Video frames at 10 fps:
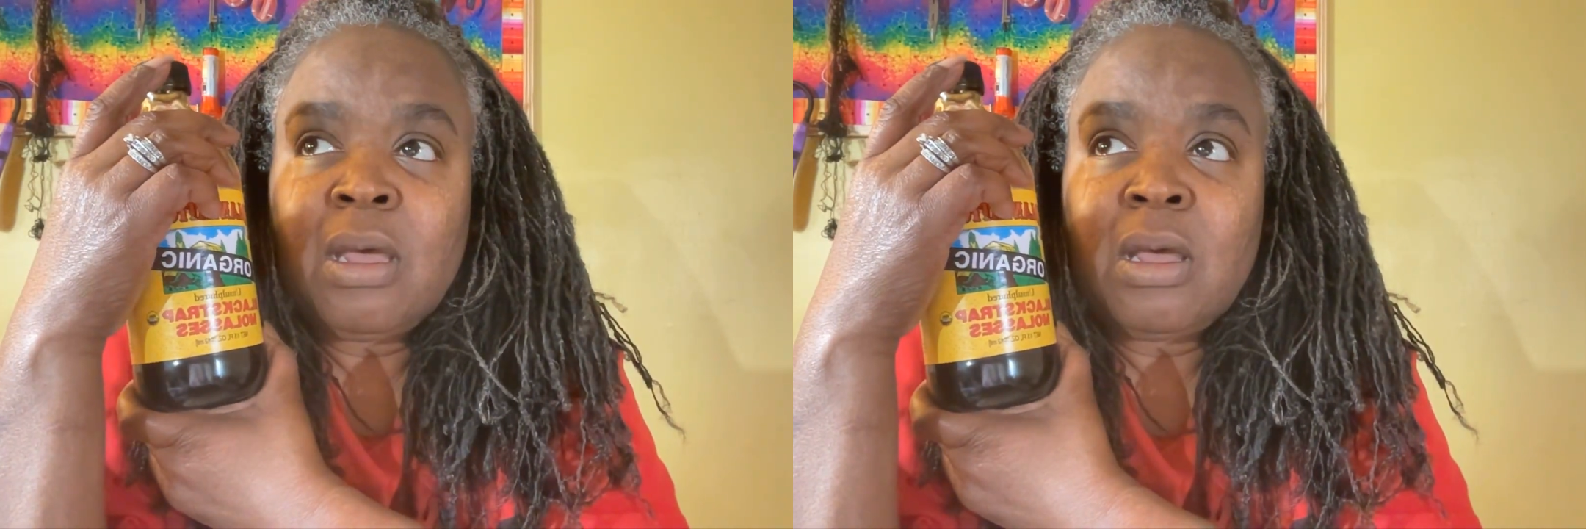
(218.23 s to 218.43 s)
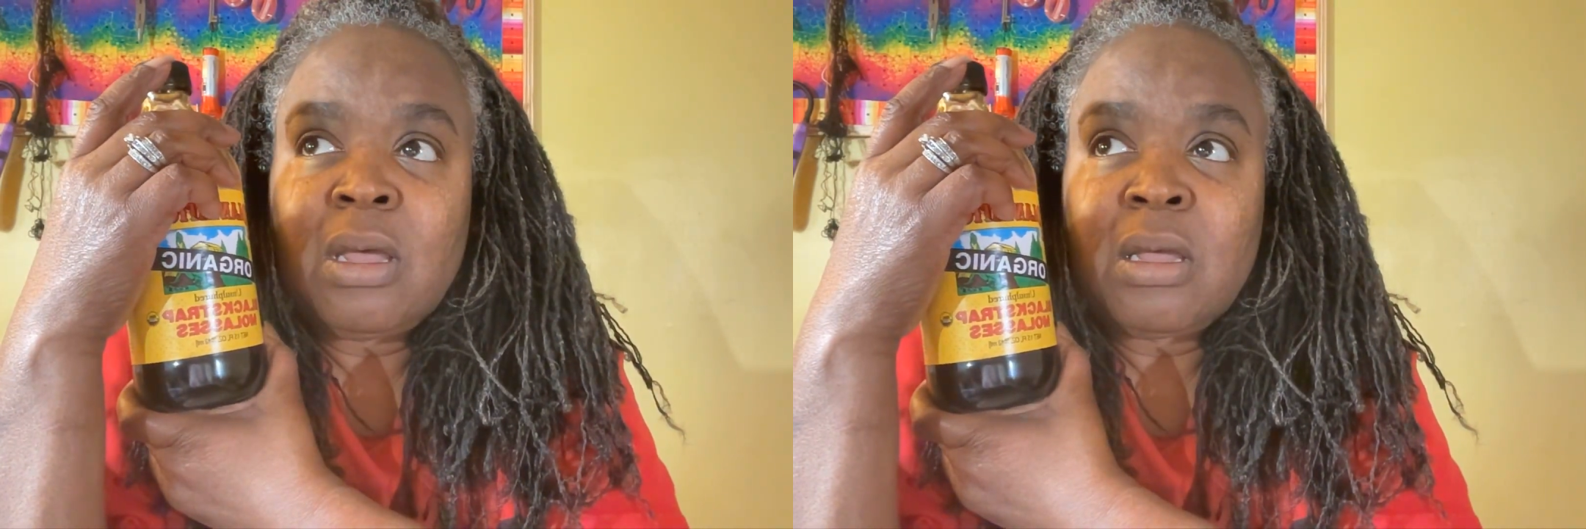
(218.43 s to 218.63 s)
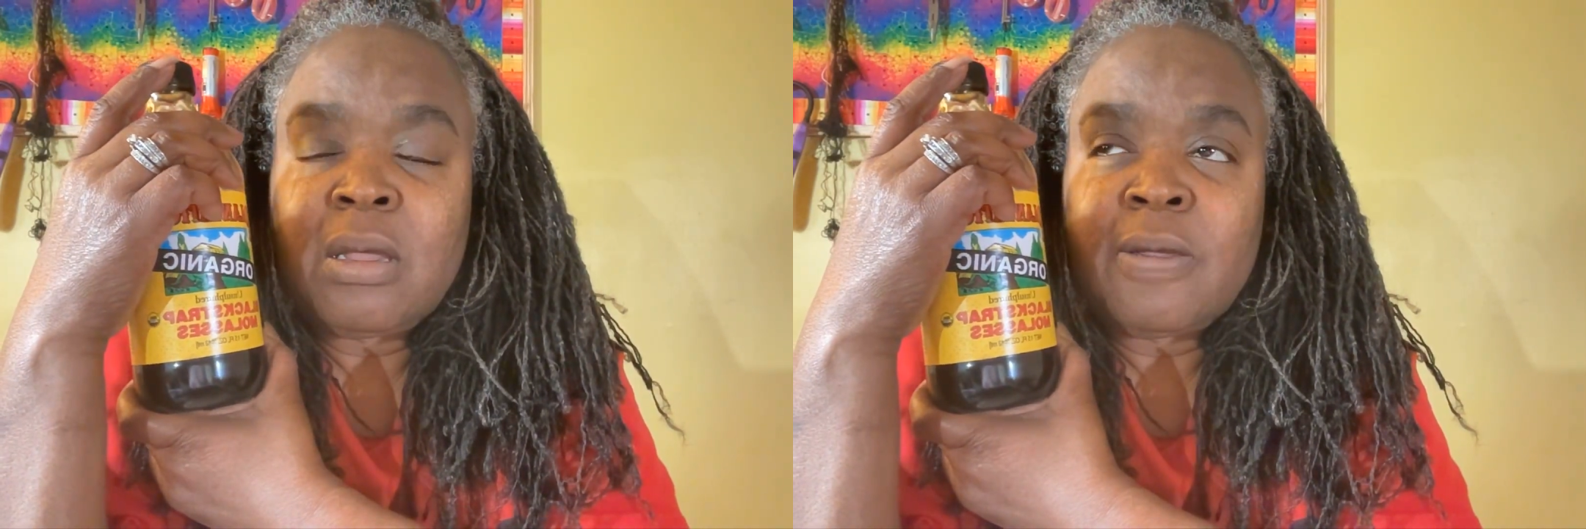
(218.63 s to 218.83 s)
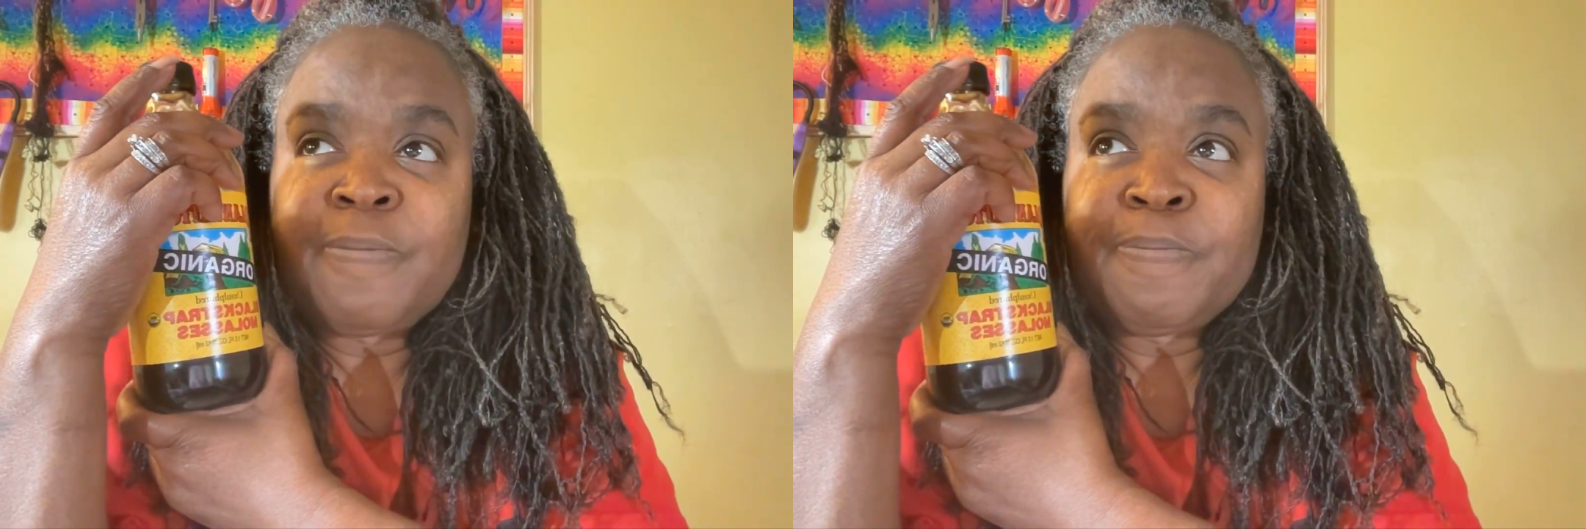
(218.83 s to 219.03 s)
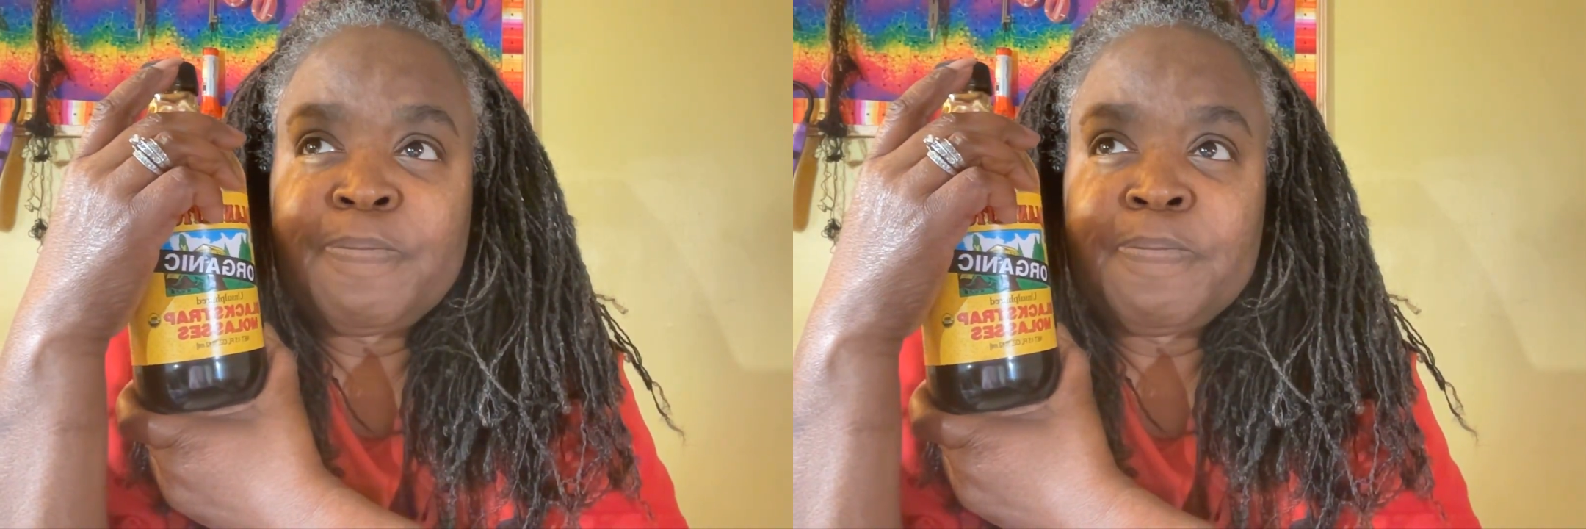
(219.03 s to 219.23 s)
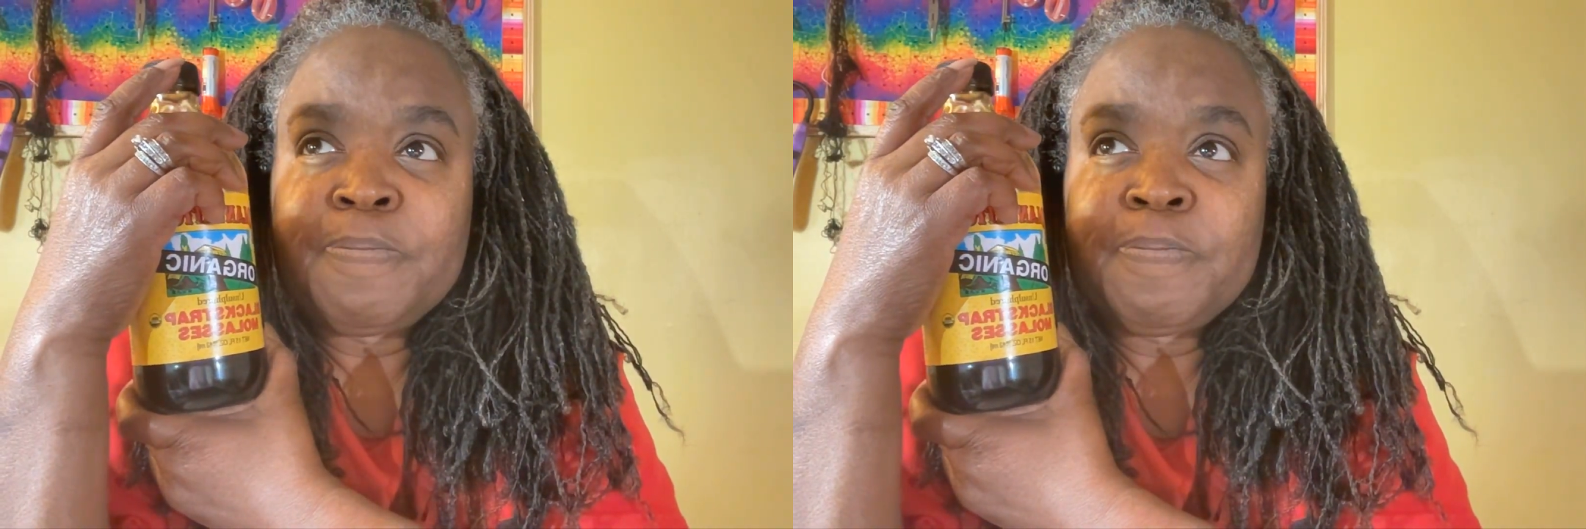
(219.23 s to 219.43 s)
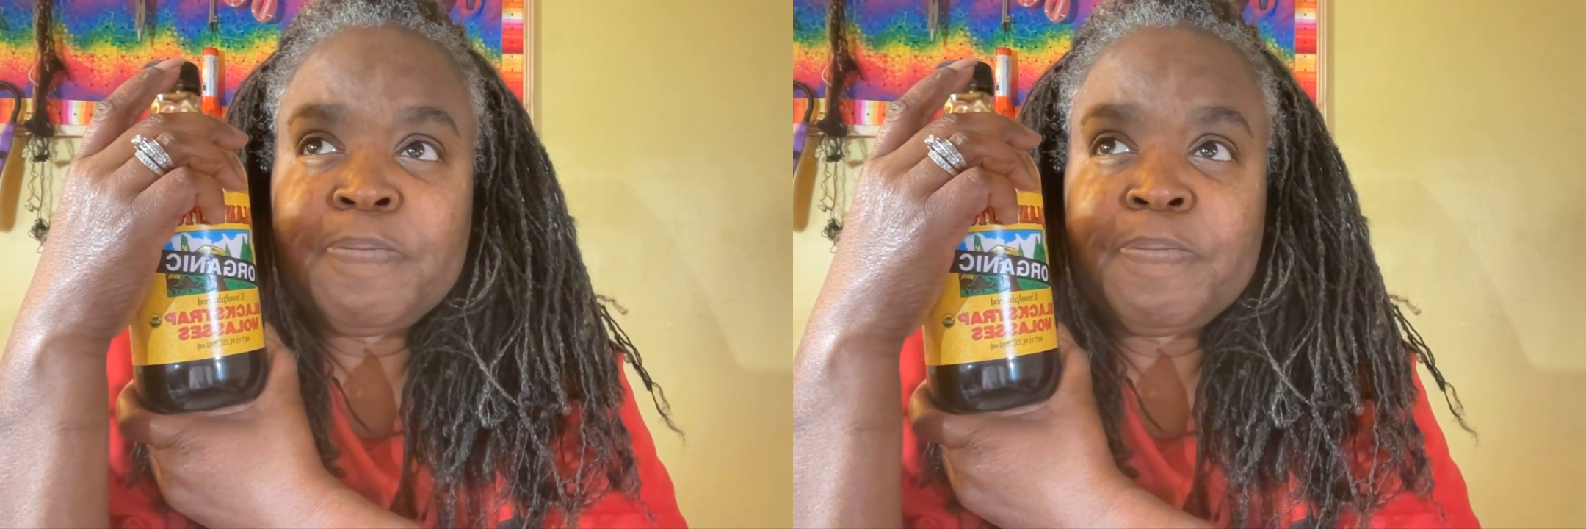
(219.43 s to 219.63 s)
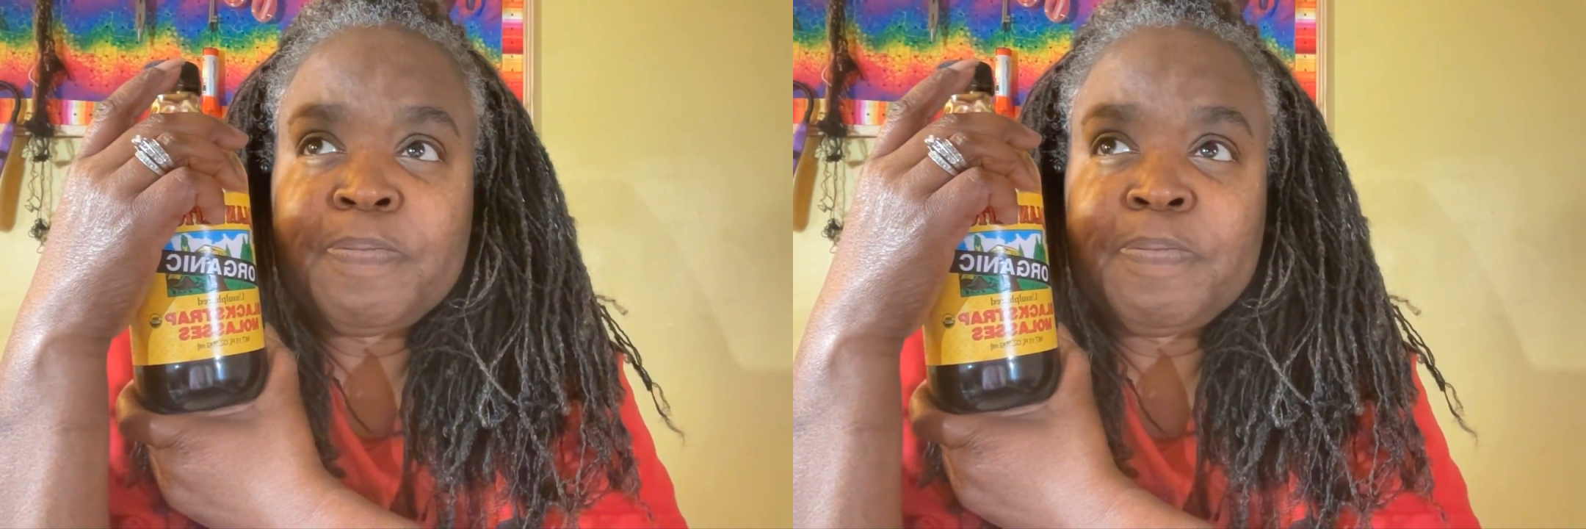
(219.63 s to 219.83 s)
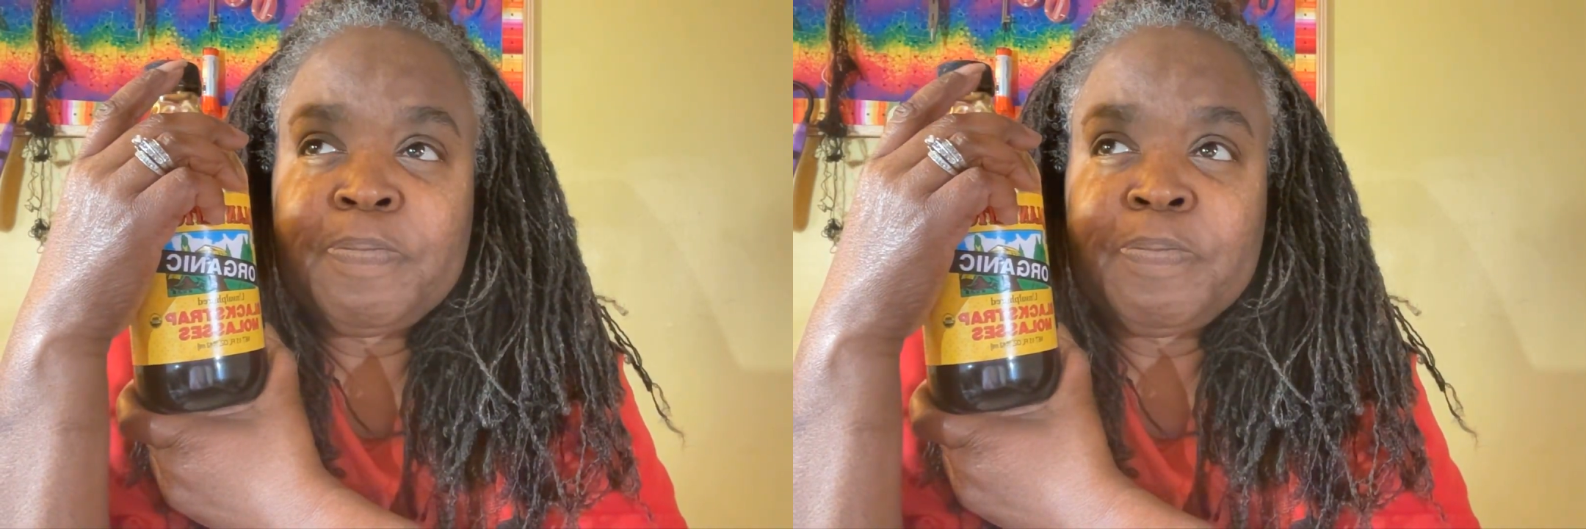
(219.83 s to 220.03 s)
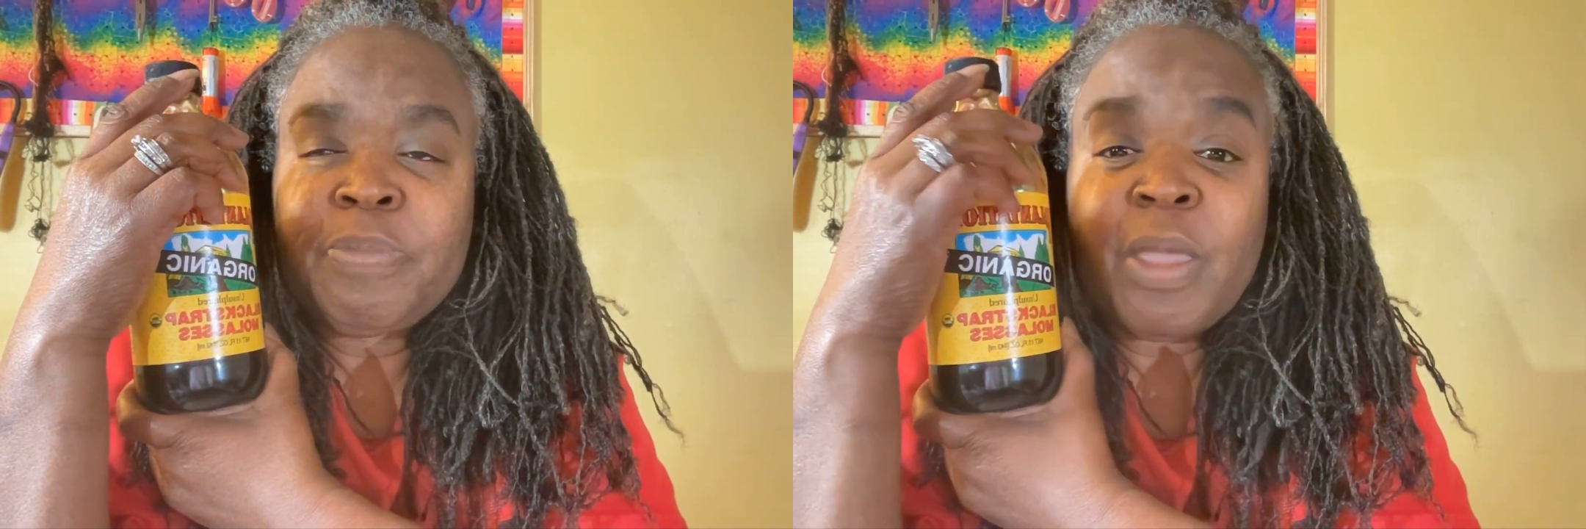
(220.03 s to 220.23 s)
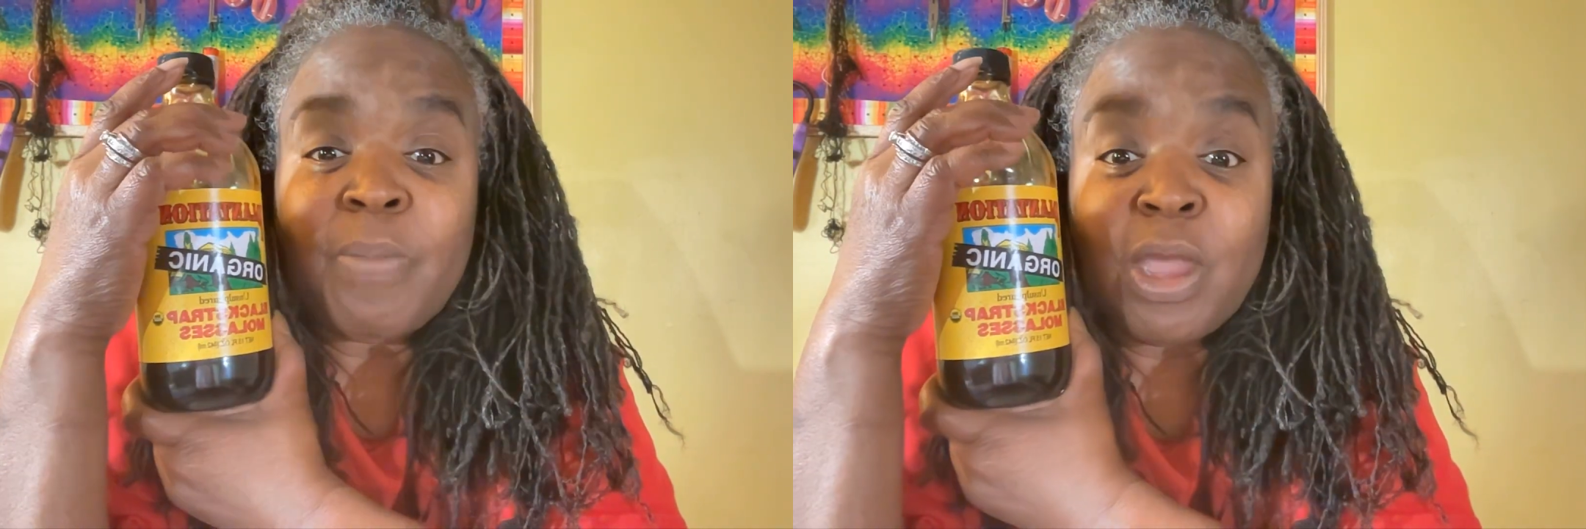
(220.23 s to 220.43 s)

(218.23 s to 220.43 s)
um my